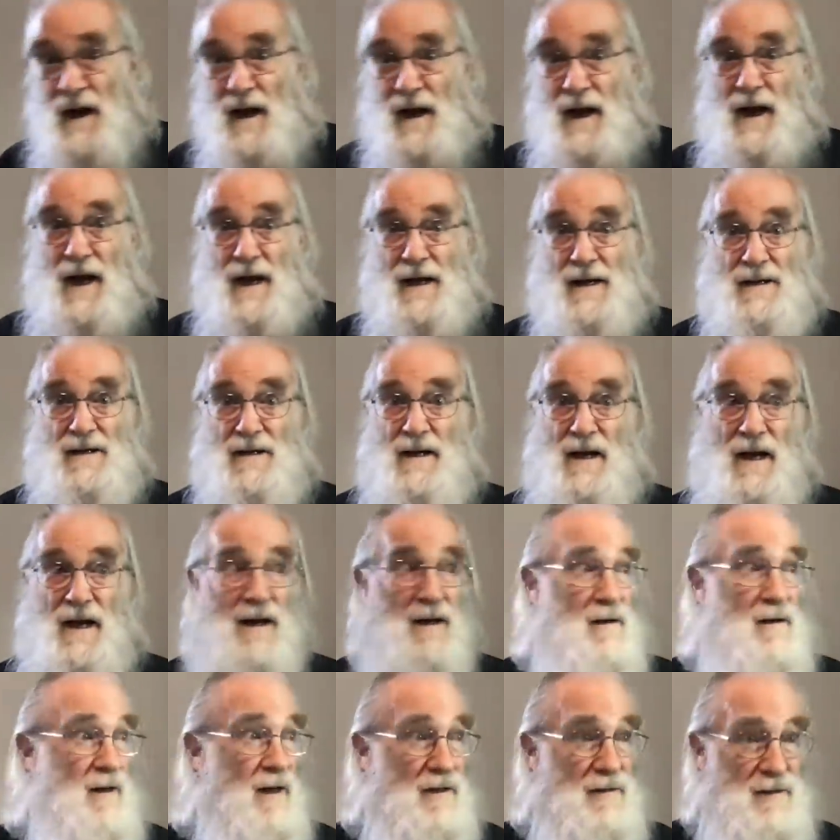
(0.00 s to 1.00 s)
And
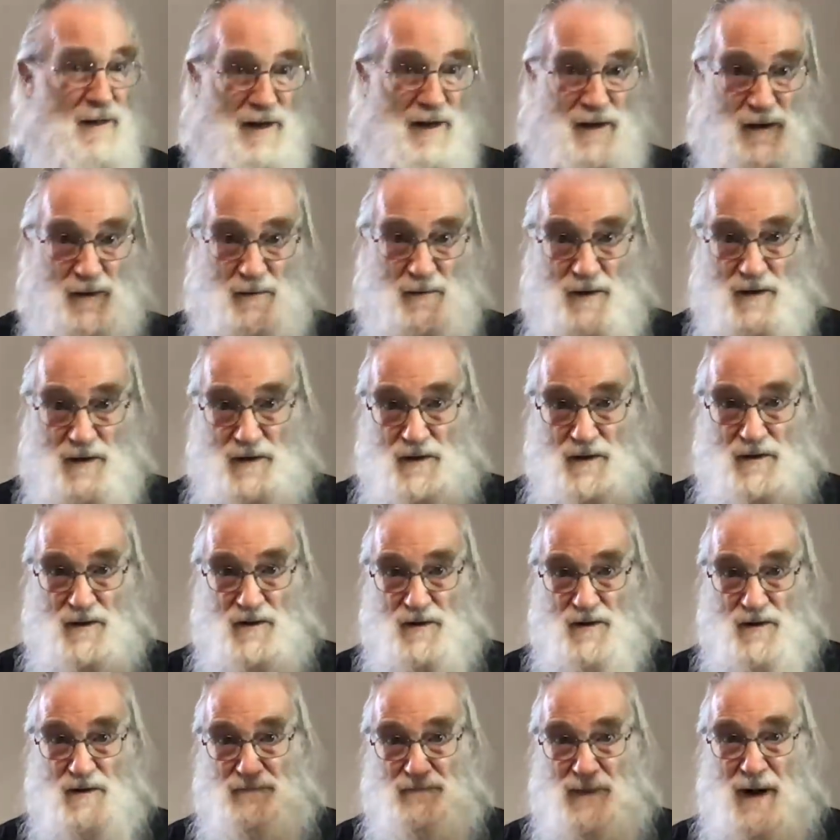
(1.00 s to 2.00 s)
I think it was
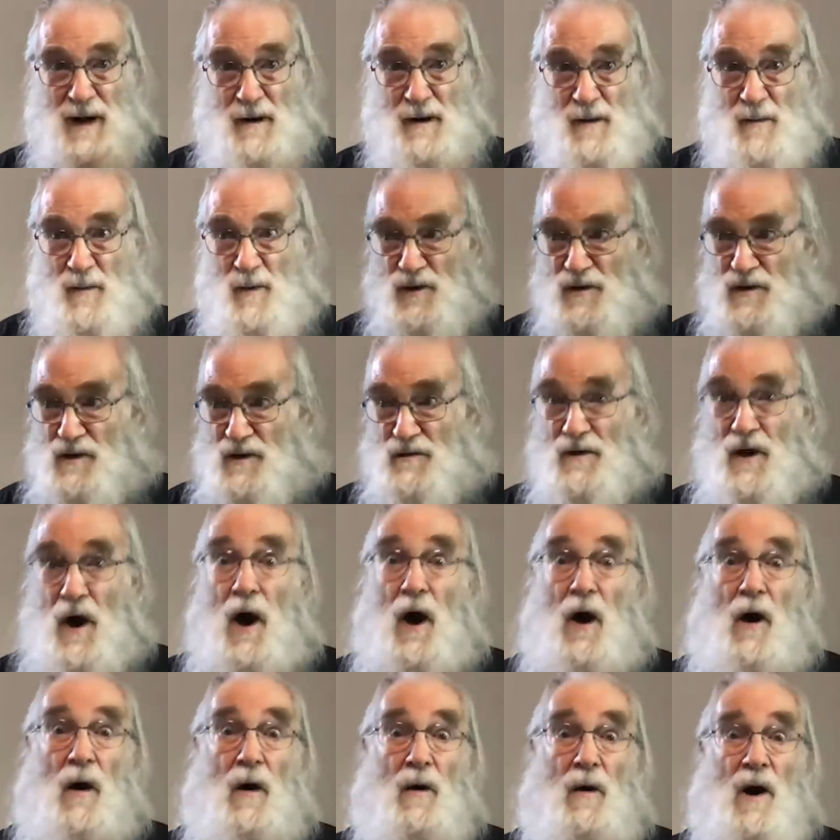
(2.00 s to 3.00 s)
his paramour says,
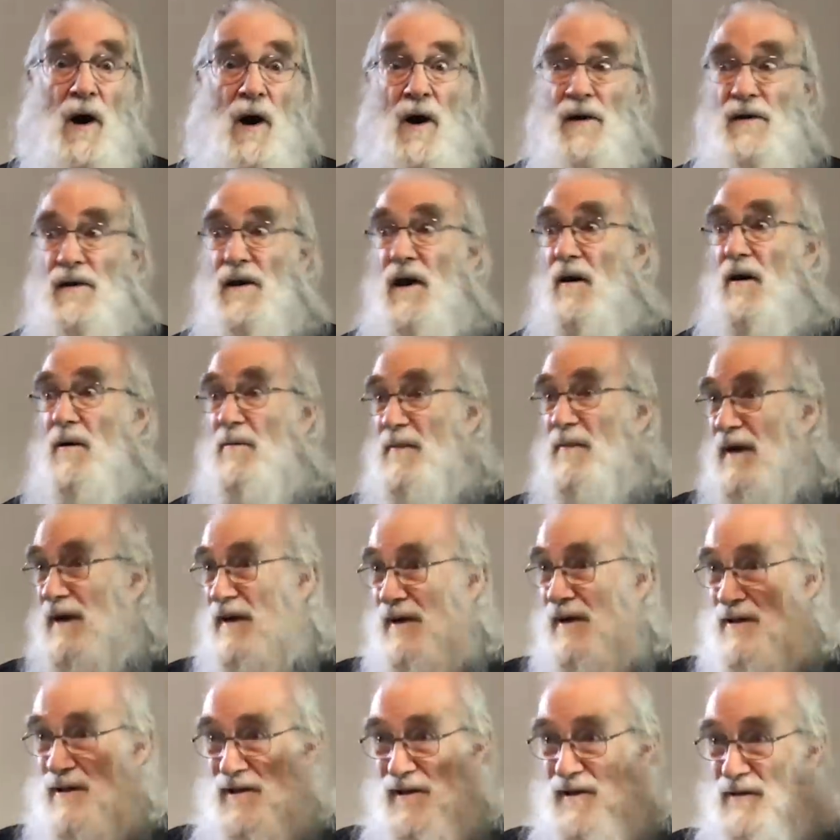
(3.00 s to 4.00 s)
no,
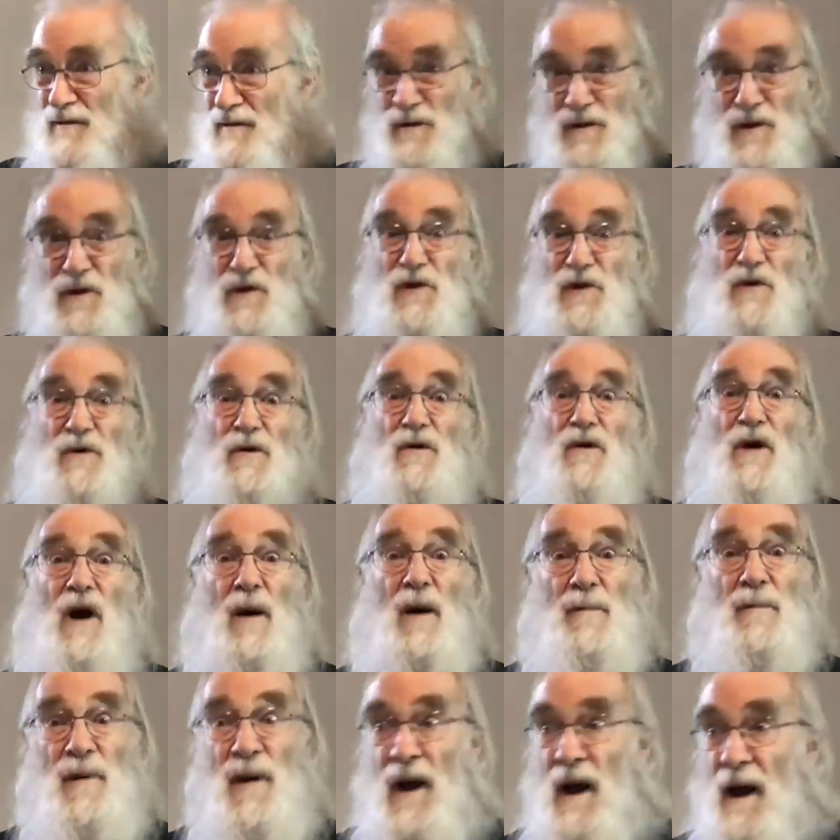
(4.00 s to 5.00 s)
because it was a screw
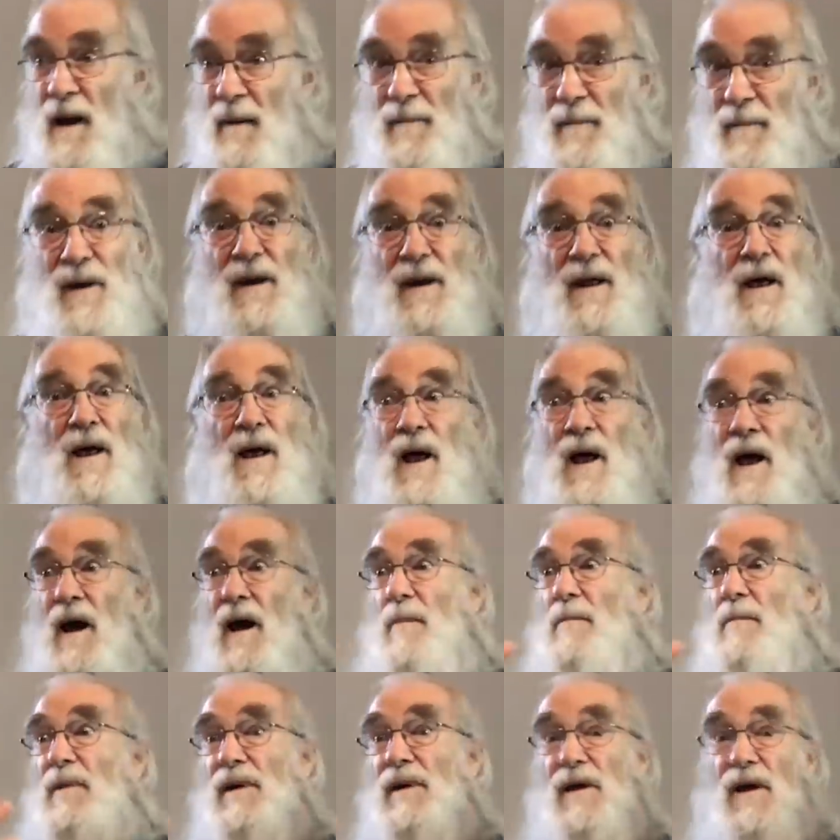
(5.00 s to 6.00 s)
up, but
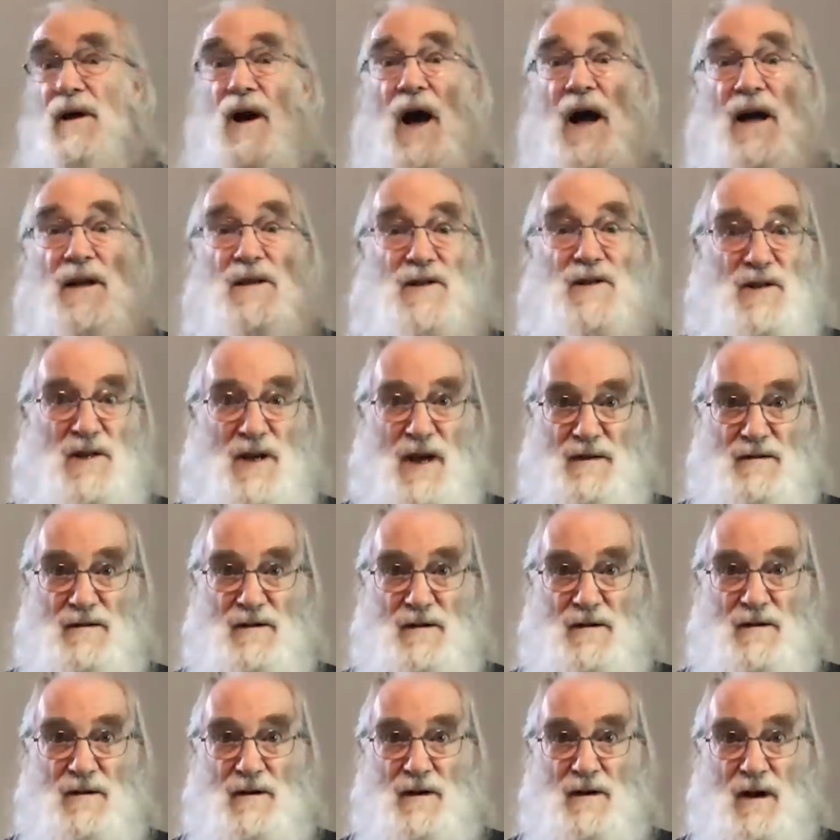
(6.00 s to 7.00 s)
a godsend.
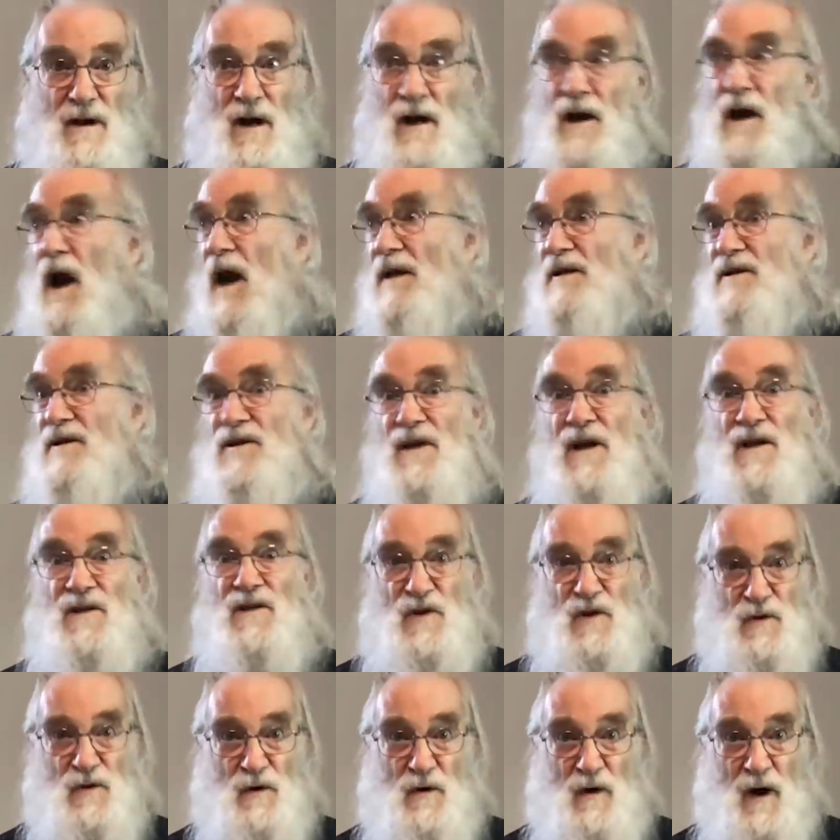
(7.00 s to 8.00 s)
A godsend
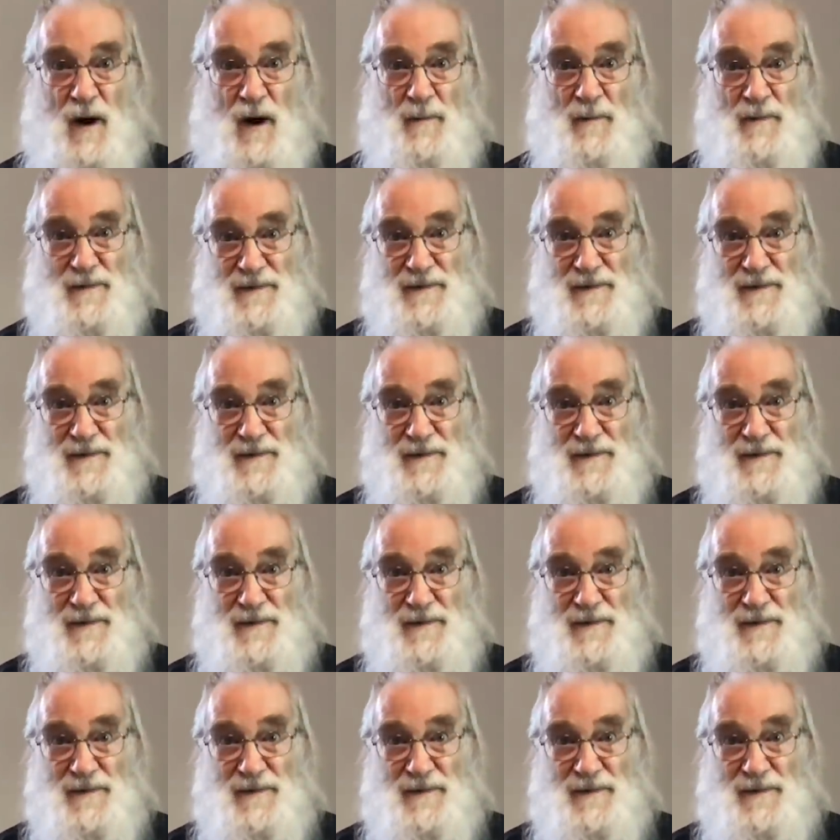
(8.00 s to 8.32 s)
screw up.